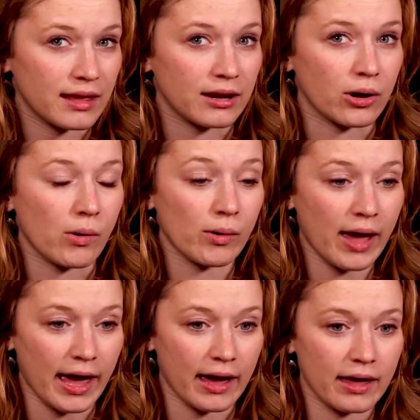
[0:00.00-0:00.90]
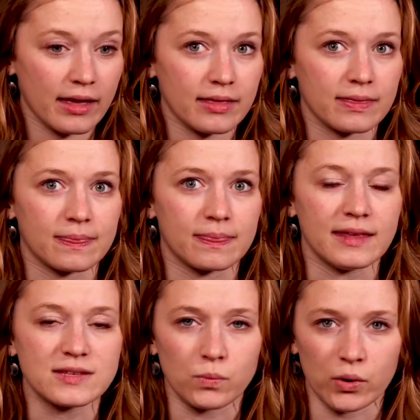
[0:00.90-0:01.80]
they know, okay,
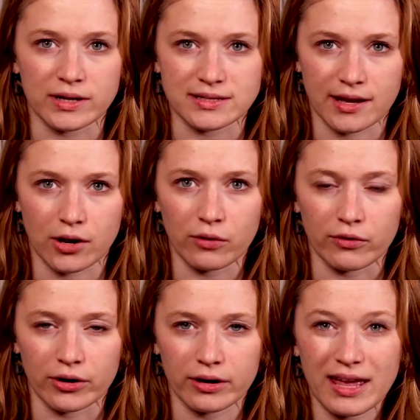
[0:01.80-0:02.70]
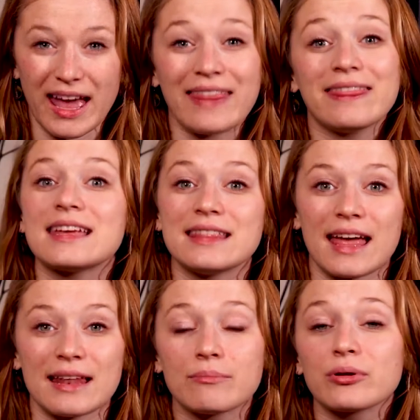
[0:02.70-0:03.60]
this word is not over, and they can
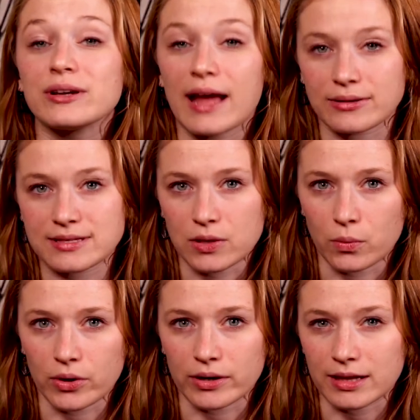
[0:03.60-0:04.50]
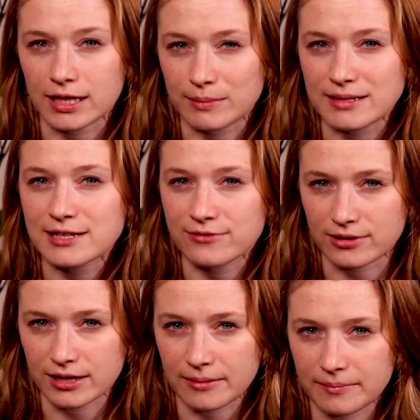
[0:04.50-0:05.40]
then pronounce the word a little bit
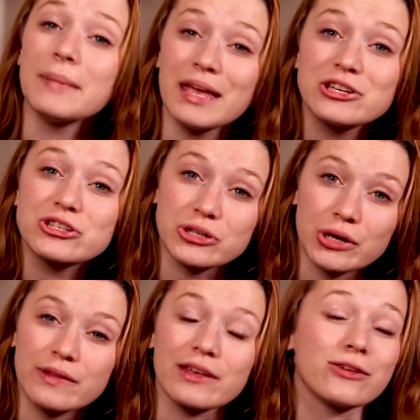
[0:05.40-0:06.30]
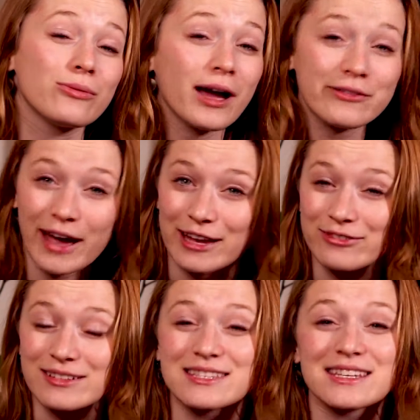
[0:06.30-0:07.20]
differently. Make sure that you have
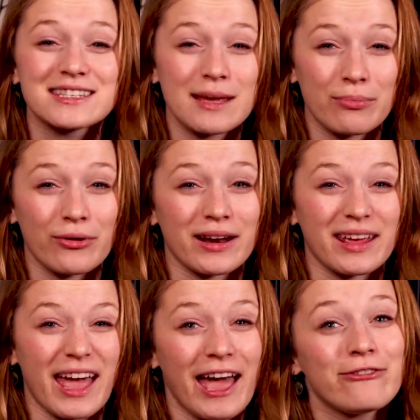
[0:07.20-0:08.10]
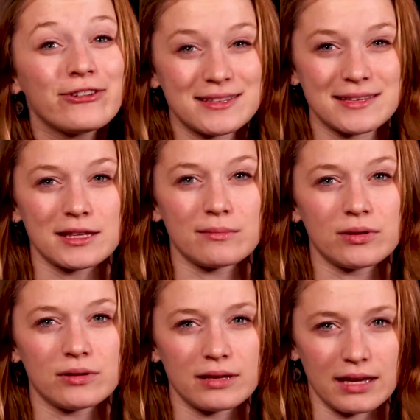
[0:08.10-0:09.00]
hyphens separating every
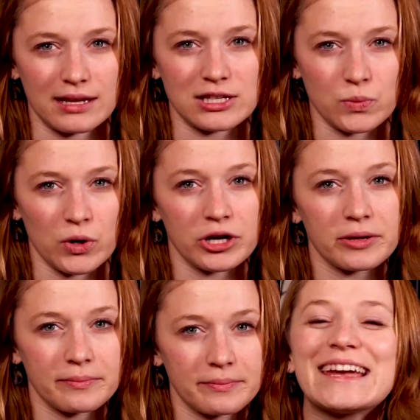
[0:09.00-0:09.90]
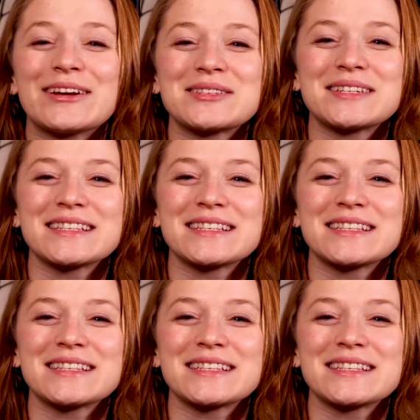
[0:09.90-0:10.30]
syllable in each word. Here's an